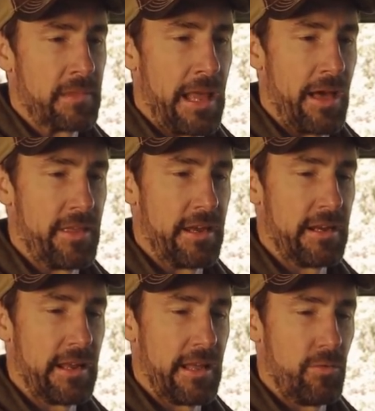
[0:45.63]
Now,
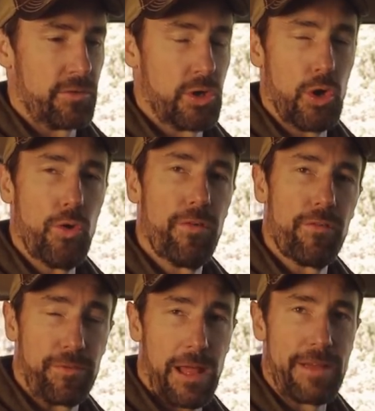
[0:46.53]
the two
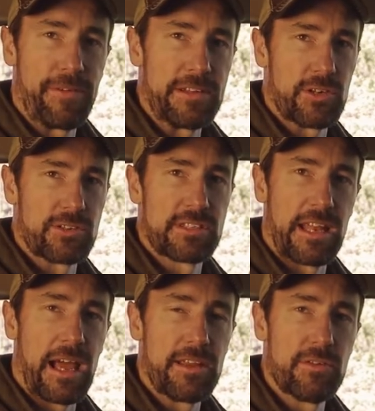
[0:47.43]
flight features
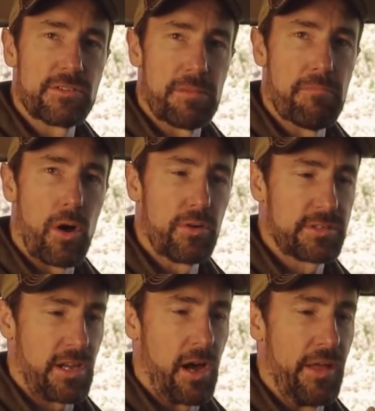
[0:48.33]
that I use the
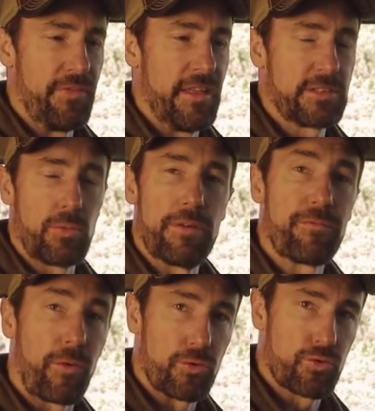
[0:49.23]
most on this one
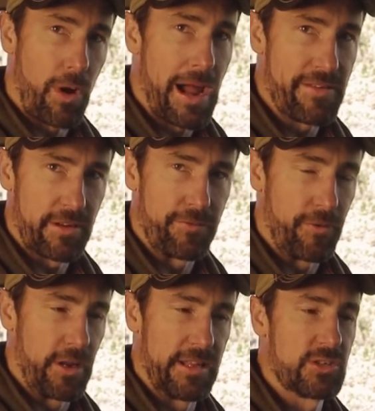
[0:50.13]
for driving
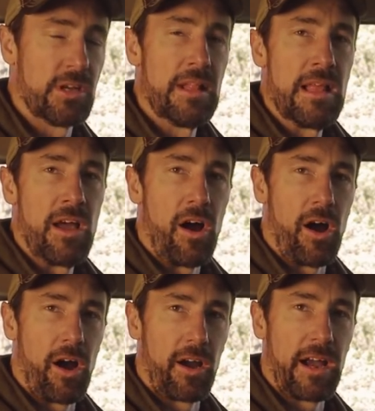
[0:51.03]
footage
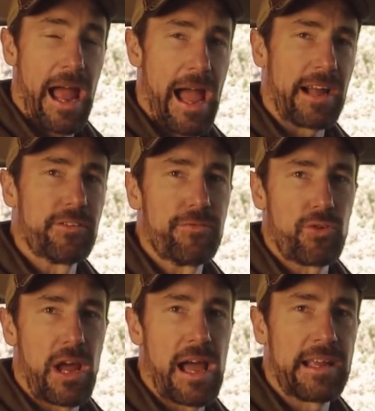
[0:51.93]
are active
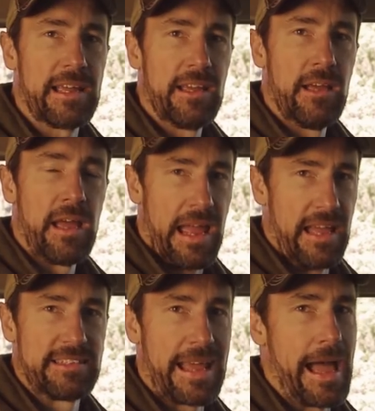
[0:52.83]
track
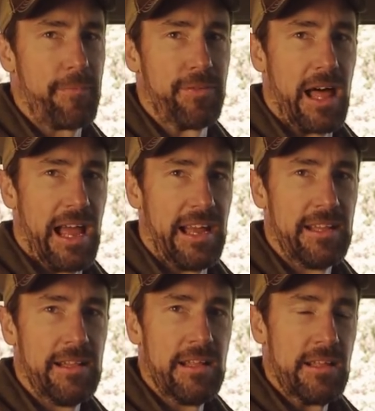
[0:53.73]
and tap fly.
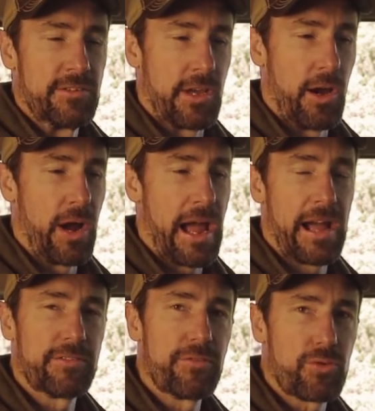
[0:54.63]
So
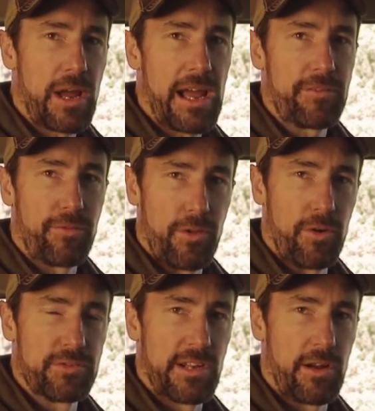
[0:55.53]
active track, for
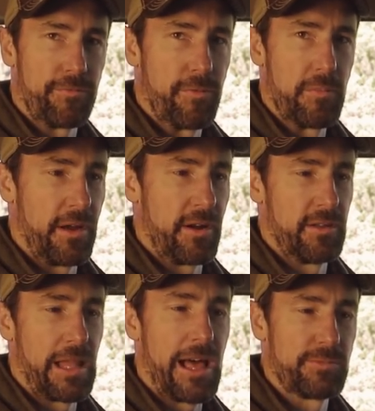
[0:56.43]
those that aren't familiar,
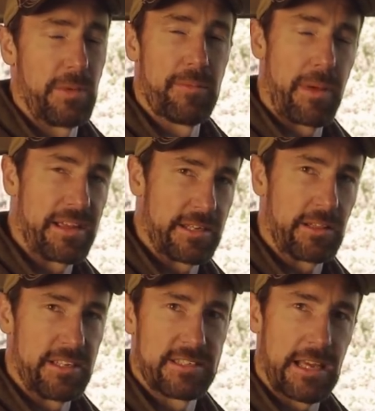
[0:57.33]
allows me to
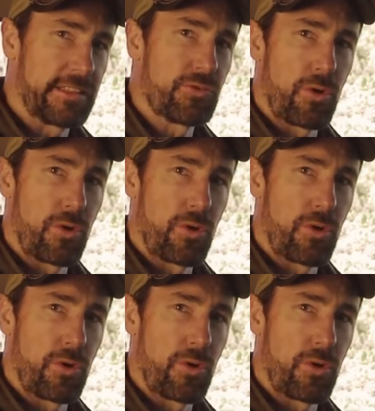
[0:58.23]
basically set the